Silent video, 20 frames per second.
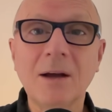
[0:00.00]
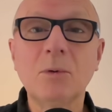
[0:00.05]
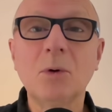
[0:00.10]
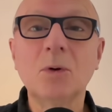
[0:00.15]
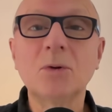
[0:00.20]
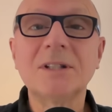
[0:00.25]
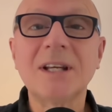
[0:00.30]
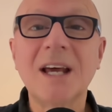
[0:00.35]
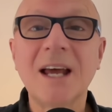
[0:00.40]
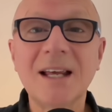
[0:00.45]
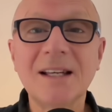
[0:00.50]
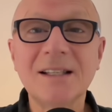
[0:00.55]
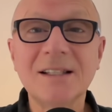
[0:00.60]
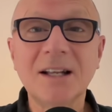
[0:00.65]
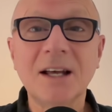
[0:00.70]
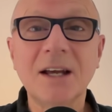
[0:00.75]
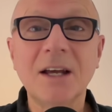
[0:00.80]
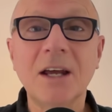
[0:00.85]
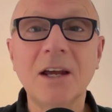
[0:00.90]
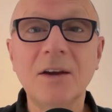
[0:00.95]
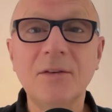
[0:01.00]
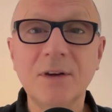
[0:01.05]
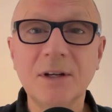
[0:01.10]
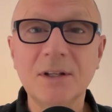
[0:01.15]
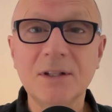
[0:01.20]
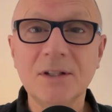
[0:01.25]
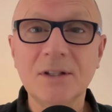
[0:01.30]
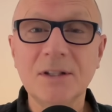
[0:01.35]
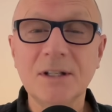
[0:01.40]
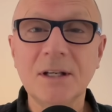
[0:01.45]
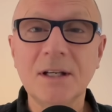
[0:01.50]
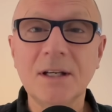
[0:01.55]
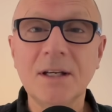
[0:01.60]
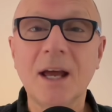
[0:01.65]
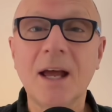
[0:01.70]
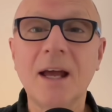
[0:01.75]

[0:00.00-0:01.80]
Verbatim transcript: Well, Tesla, F S D,